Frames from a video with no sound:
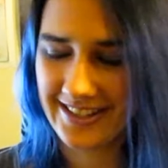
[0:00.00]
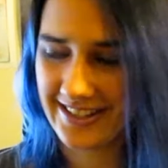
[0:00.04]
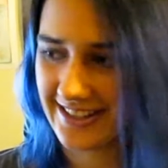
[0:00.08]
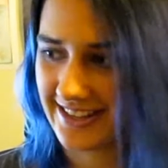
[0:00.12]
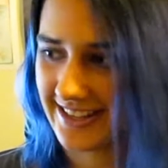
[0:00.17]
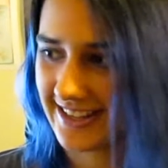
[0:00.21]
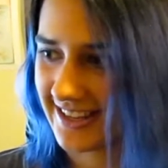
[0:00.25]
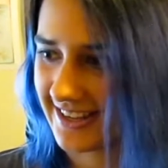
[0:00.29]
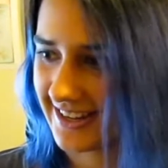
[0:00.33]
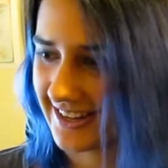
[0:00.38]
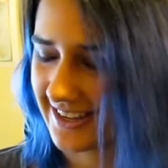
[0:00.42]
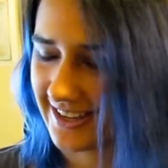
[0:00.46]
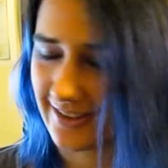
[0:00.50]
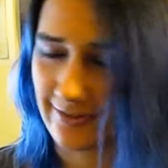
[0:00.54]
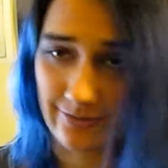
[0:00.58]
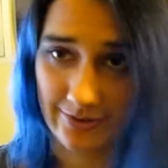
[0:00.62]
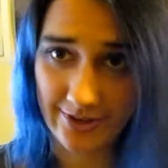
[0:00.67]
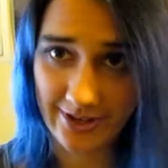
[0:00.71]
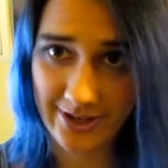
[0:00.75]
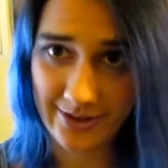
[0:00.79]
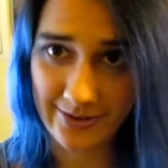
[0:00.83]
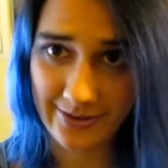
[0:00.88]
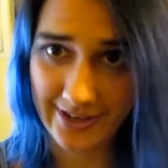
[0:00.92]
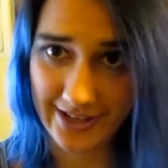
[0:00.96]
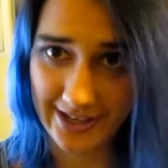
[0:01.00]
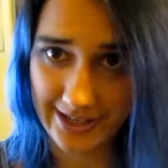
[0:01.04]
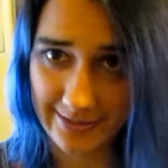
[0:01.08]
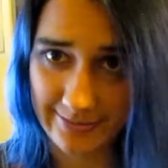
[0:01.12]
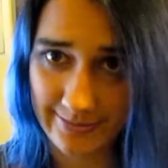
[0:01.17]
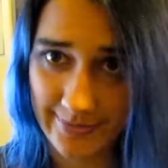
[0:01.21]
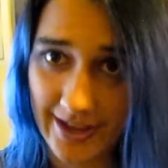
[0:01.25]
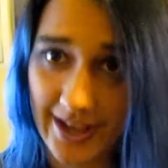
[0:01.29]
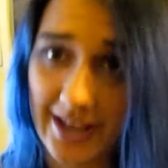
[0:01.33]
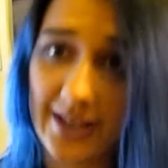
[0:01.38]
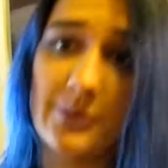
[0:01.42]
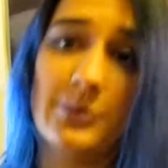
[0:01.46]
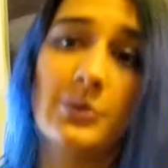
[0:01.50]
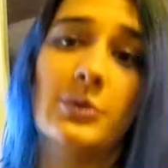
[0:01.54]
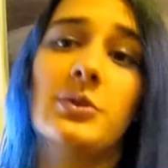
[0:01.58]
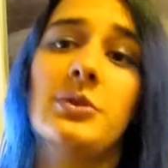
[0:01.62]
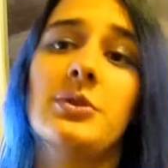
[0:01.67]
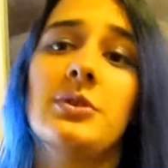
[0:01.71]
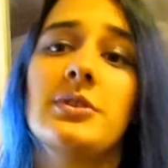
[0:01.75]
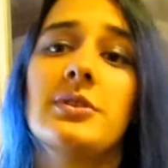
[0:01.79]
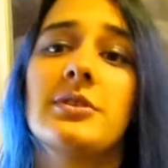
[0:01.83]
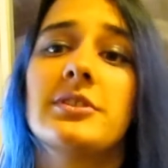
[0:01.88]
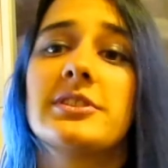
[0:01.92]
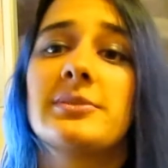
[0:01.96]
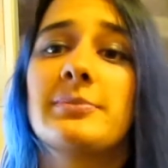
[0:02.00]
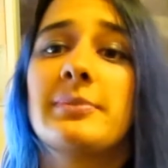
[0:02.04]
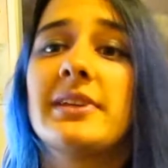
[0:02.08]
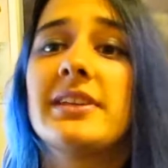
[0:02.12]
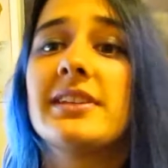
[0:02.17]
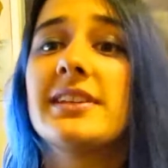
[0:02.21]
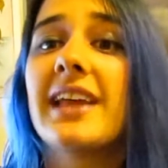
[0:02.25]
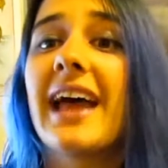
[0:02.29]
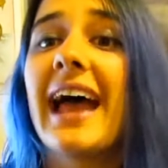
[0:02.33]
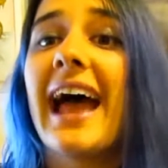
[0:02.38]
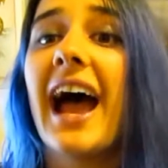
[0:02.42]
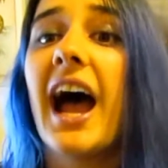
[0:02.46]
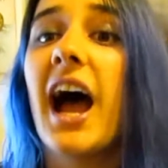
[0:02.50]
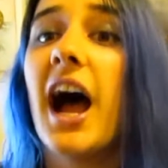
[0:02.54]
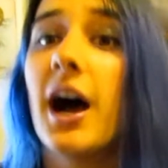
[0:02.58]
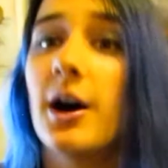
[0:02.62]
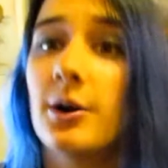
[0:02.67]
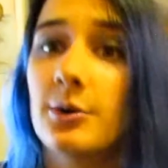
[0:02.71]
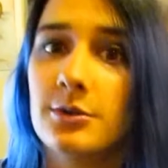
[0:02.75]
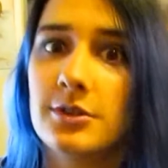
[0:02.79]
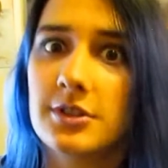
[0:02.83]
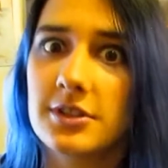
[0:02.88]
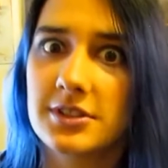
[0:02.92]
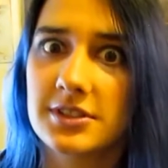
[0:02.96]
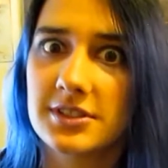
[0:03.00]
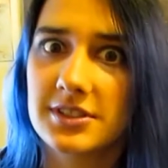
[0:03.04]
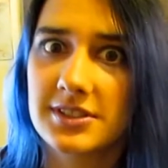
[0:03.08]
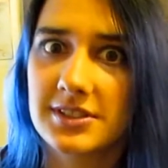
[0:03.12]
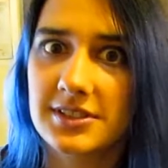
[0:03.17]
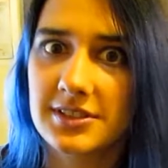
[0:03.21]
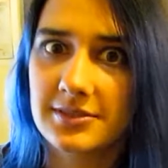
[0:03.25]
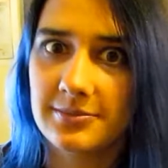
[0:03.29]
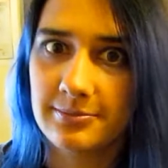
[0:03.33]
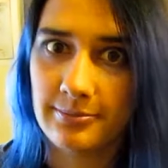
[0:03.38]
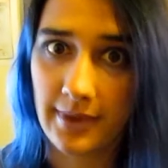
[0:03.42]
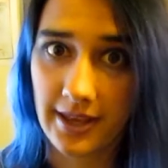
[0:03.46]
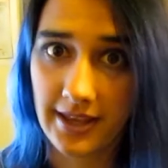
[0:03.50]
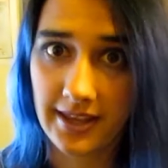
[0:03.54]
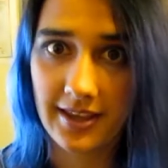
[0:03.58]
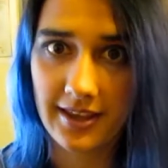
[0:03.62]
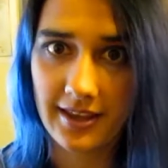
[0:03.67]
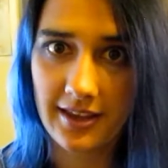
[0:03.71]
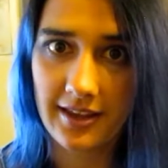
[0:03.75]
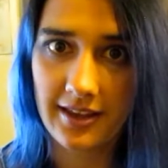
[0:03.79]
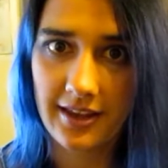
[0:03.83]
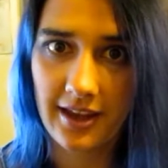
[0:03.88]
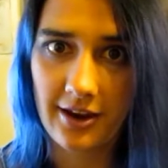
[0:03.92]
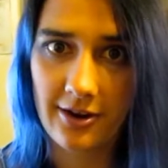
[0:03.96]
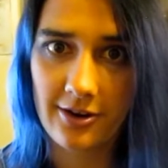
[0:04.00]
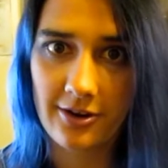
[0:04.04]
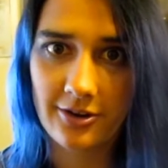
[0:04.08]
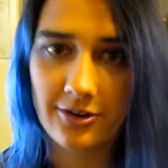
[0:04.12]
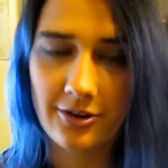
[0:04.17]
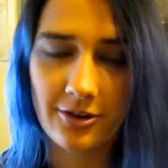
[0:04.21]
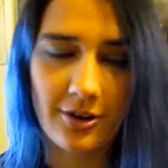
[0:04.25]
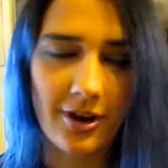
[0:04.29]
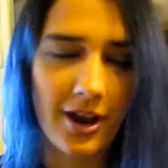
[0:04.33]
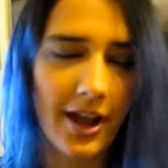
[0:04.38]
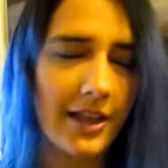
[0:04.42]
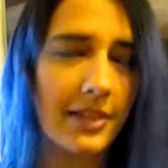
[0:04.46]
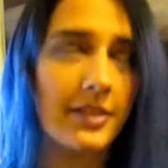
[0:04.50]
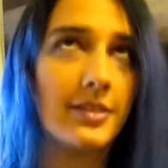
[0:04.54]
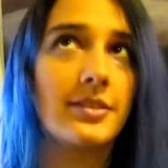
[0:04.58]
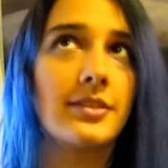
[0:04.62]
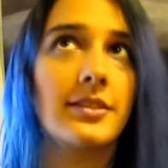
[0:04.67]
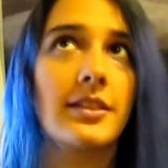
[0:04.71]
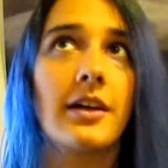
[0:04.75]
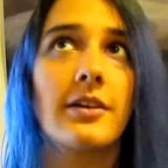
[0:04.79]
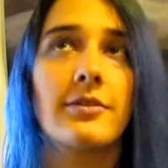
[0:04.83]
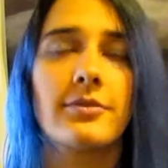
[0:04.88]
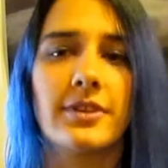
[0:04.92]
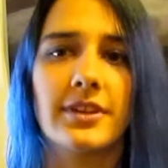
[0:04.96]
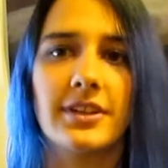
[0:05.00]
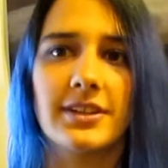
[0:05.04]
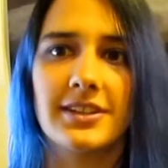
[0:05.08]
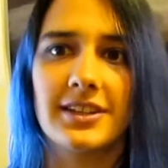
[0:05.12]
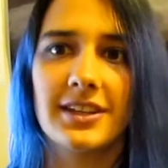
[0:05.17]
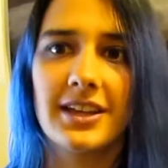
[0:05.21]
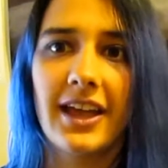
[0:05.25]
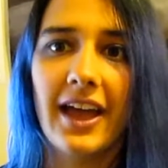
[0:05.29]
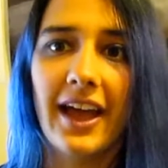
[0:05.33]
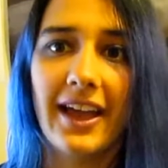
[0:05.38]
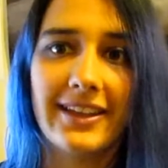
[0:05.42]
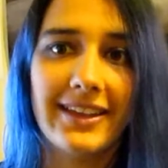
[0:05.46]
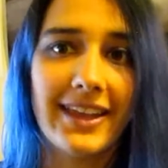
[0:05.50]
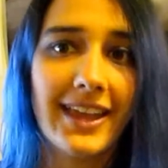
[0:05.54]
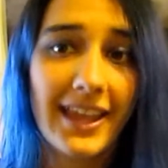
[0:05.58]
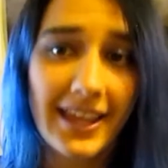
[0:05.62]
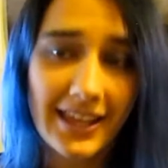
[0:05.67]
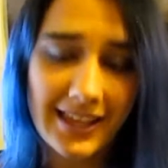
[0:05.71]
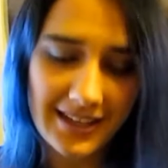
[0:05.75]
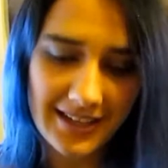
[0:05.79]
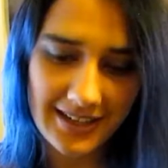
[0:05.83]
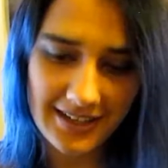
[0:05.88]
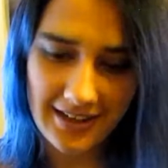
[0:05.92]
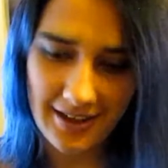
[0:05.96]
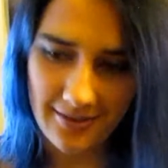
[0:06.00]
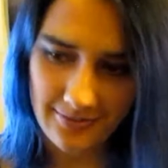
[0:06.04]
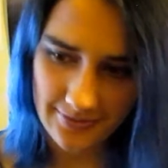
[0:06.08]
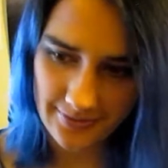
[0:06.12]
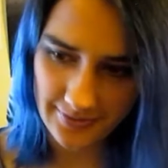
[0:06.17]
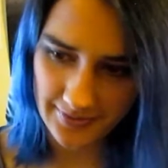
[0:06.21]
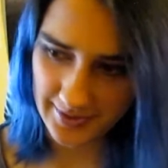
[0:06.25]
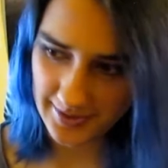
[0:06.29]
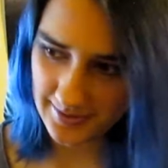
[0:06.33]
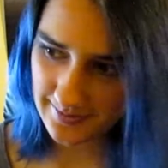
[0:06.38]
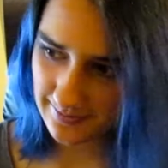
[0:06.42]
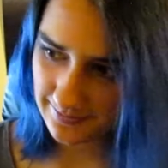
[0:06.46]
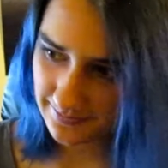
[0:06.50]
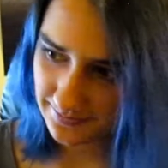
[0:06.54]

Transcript: in a video game, I will spend hours making a character. I love it. I can't get enough of it.